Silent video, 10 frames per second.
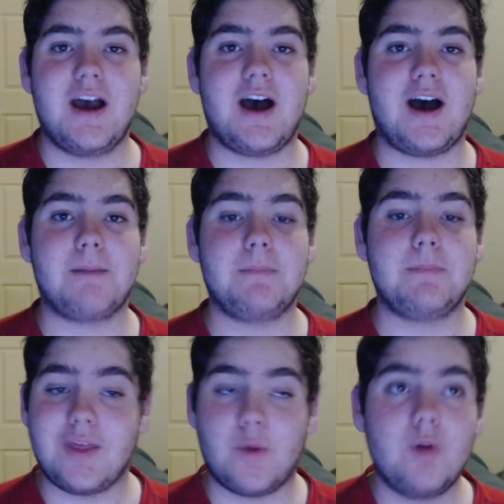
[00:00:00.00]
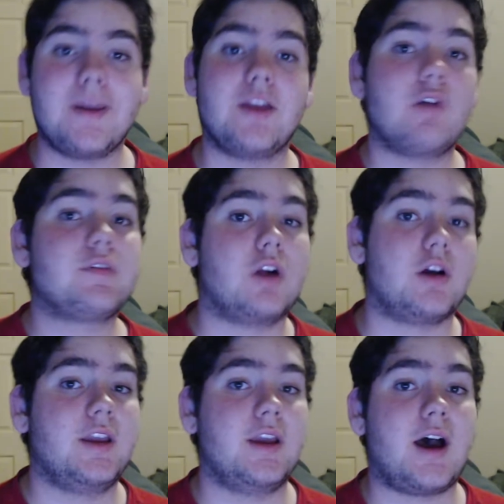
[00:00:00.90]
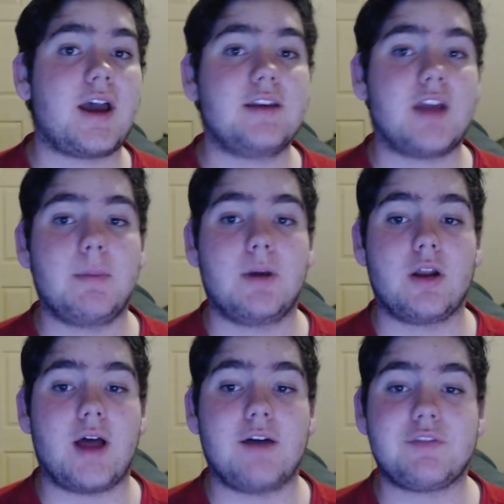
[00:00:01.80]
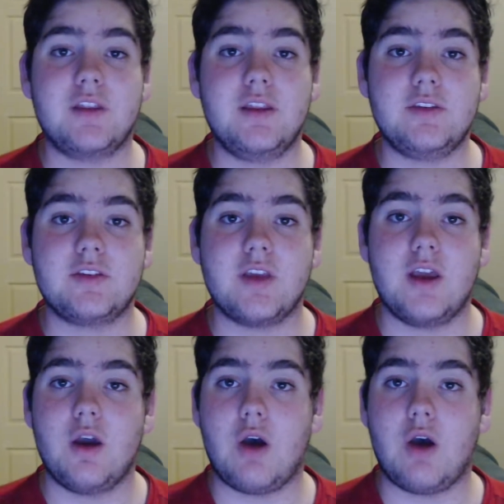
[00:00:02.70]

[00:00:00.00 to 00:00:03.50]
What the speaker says: There will be an overclocking guide coming on after this,